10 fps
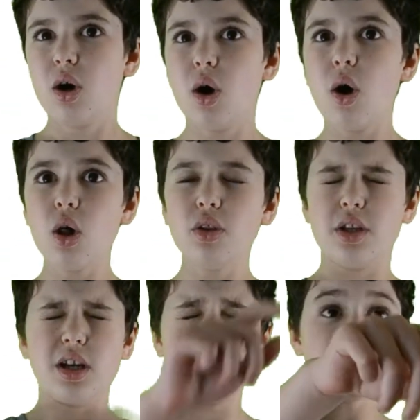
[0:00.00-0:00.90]
All the
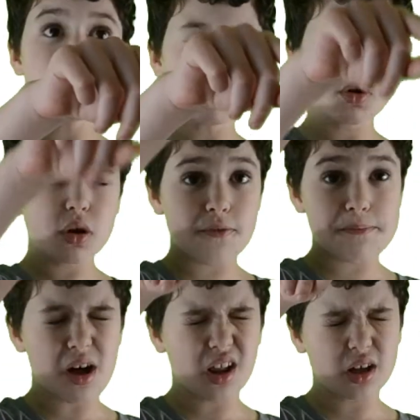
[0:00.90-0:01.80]
number of
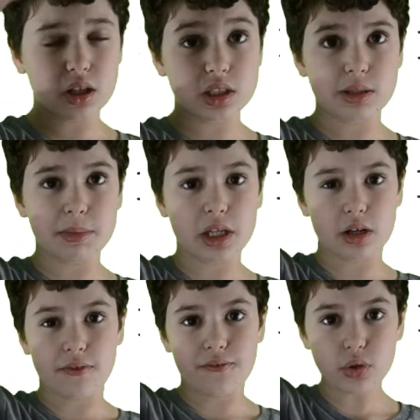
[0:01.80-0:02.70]
polygons that made
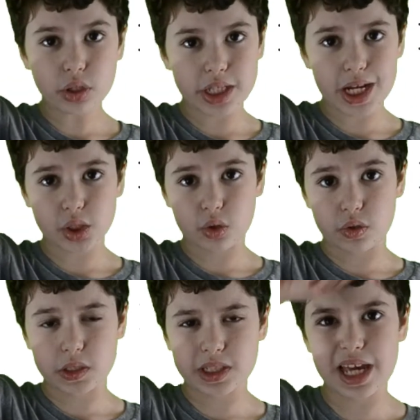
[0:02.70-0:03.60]
at a vertex are
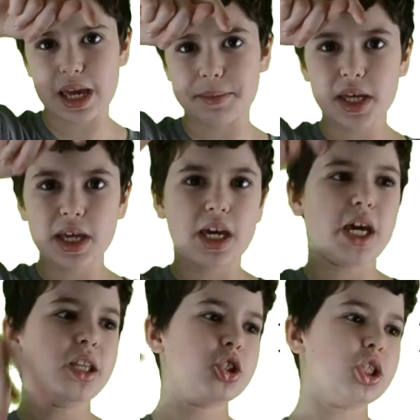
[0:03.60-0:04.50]
the same,
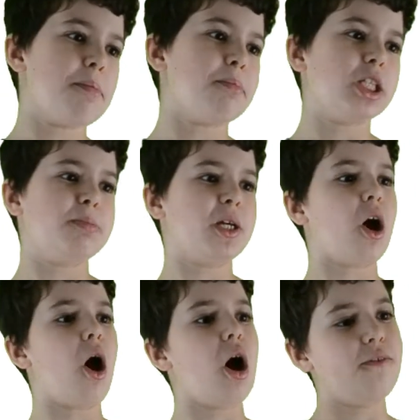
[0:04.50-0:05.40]
and the shape must be
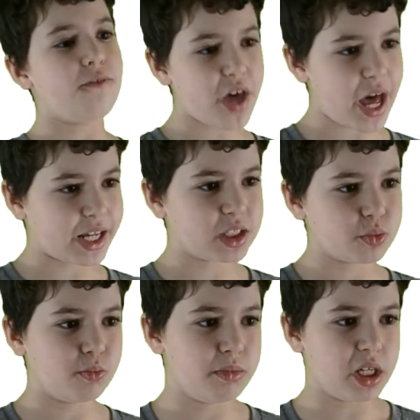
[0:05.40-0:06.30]
convex,
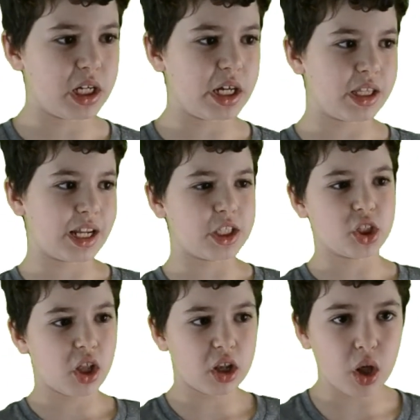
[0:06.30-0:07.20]
meaning that it's
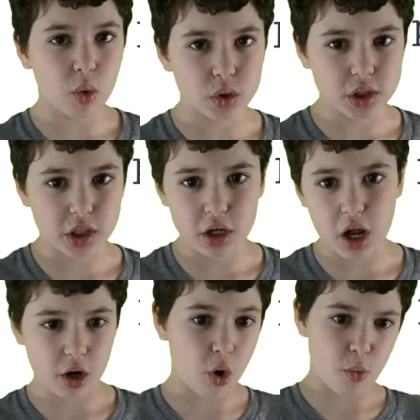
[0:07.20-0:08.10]
closed,
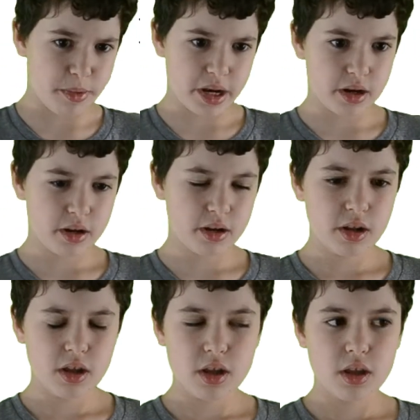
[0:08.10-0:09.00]
not open.
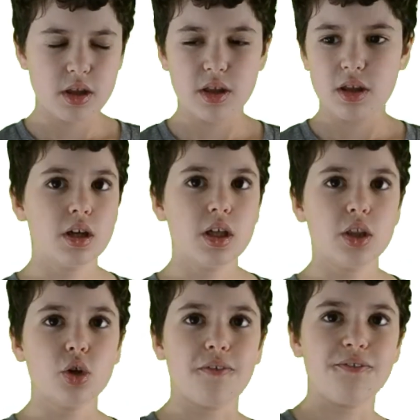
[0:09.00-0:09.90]

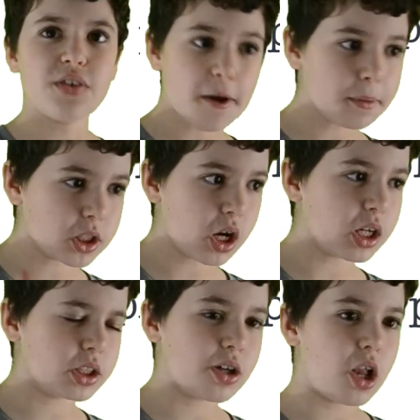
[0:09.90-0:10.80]
There are five platonic
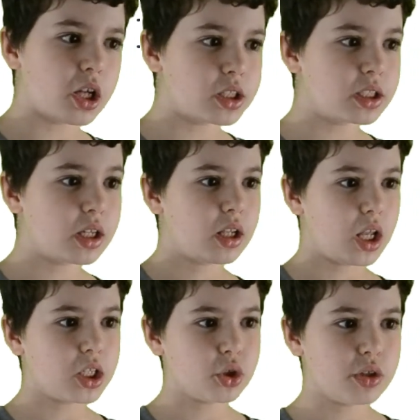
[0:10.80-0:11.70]
solids.
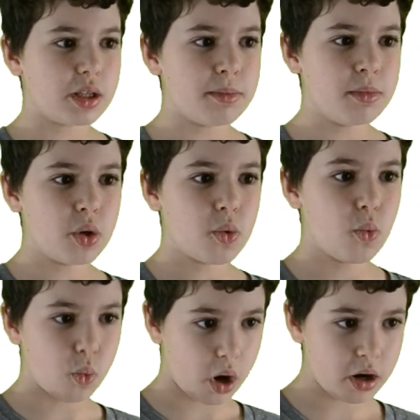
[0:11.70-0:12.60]
Let's look at them
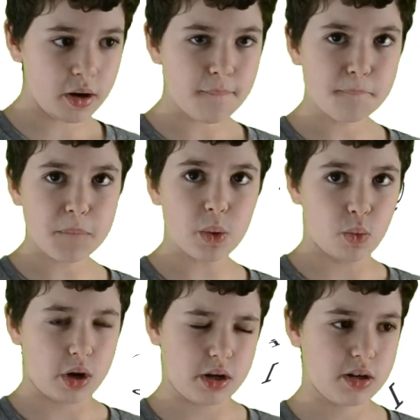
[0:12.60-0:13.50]
one by one.